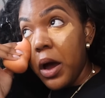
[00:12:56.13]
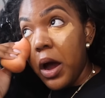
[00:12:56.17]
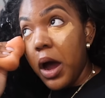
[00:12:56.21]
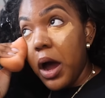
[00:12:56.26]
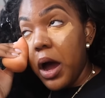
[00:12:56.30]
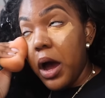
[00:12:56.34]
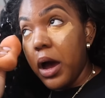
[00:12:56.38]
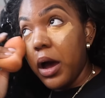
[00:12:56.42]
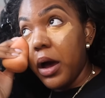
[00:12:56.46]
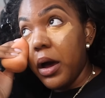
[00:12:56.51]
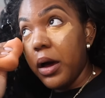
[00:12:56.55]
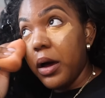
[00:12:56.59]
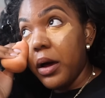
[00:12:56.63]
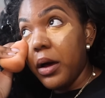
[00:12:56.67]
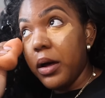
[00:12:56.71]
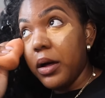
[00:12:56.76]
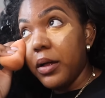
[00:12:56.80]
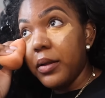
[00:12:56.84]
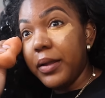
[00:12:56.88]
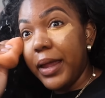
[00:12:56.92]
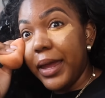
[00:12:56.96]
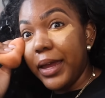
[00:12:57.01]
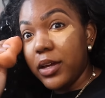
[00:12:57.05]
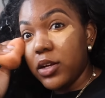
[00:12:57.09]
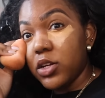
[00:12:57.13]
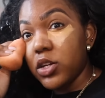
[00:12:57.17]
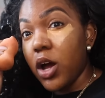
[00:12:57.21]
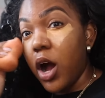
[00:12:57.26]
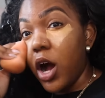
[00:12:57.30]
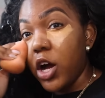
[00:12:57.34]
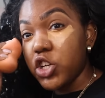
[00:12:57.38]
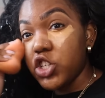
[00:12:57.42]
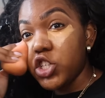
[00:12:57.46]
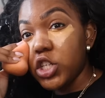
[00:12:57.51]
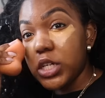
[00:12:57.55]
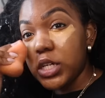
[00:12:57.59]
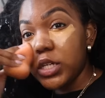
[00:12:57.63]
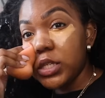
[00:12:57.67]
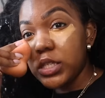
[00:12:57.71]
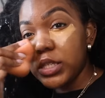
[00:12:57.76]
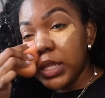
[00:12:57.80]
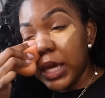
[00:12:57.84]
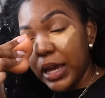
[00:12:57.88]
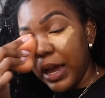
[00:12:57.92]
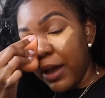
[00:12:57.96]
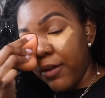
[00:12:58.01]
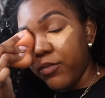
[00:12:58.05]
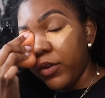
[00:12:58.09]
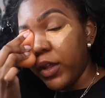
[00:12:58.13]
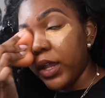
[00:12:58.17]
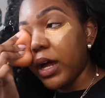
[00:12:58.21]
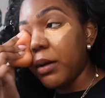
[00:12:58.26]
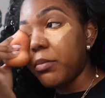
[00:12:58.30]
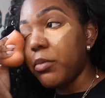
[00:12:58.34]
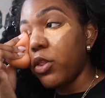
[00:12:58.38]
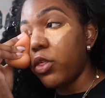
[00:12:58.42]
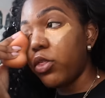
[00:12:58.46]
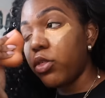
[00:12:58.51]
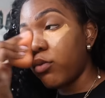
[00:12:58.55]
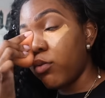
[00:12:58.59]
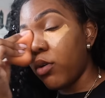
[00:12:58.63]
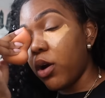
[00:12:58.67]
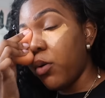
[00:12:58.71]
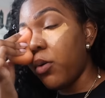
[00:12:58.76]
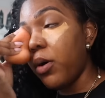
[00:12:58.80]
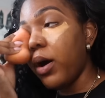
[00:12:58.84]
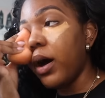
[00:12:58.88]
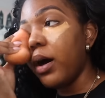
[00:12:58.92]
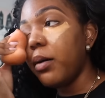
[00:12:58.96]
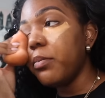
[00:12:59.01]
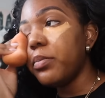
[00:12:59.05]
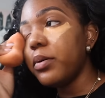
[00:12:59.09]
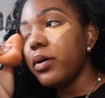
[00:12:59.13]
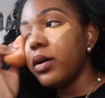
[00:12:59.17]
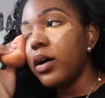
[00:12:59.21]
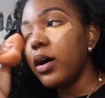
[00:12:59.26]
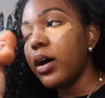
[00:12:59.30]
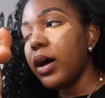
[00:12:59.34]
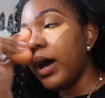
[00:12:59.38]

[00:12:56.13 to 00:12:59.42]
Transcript: like nauseous. Like I feel like I'm gonna throw up.